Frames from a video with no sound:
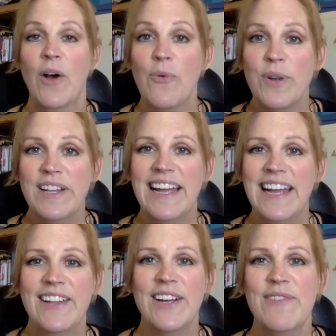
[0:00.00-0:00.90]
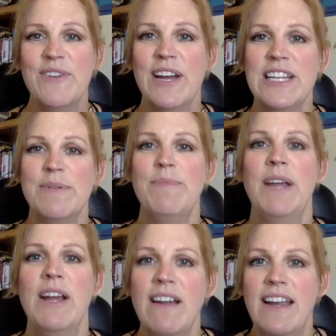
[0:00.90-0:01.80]
Oh, really? How long have you guys been
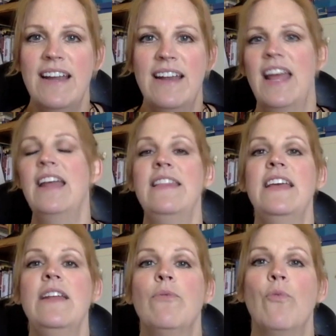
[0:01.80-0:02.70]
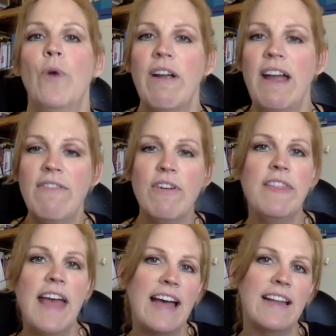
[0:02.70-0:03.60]
married? And then wherever
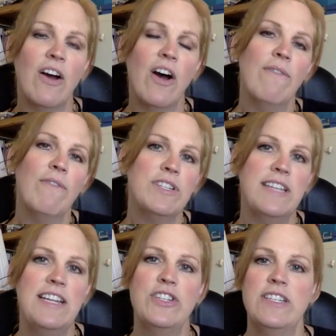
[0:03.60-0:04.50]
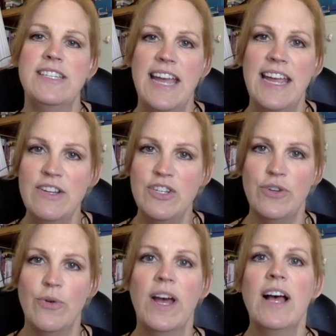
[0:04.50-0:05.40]
that conversation takes
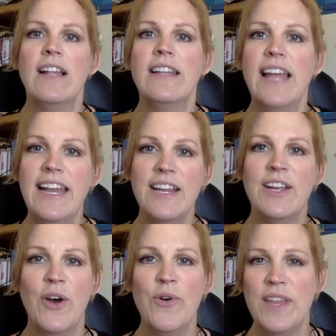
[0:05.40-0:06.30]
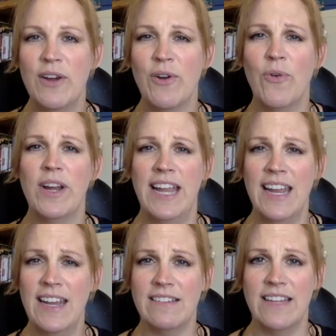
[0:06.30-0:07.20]
you, let it go there
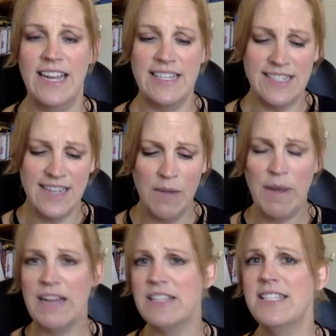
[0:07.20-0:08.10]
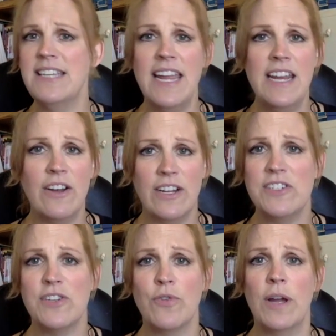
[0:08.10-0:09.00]
organically. It's not about staying on
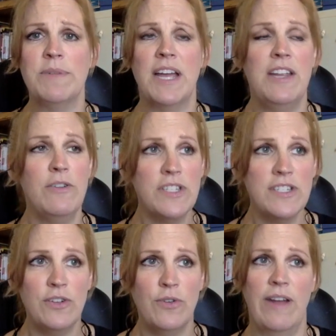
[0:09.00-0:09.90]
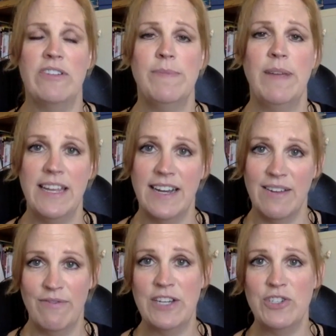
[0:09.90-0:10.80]
script. I used to, and I was making a
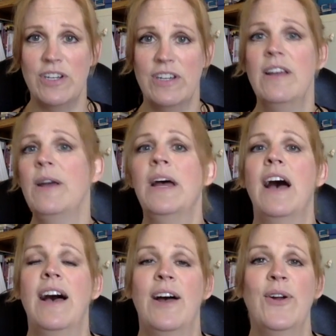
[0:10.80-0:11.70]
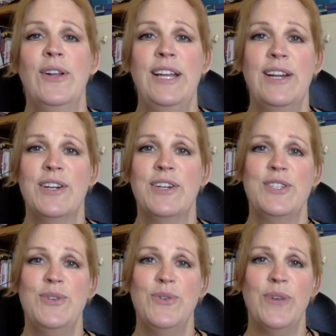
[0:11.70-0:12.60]
confession earlier
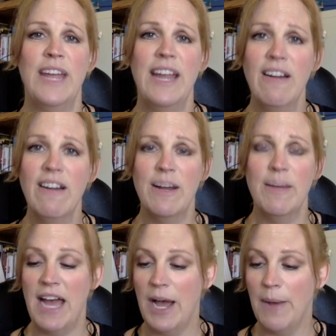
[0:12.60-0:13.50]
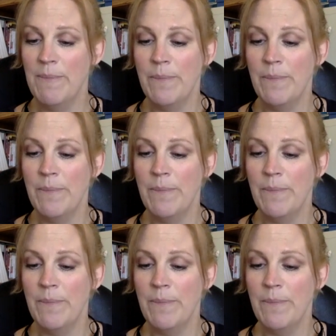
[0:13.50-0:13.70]
to Karen about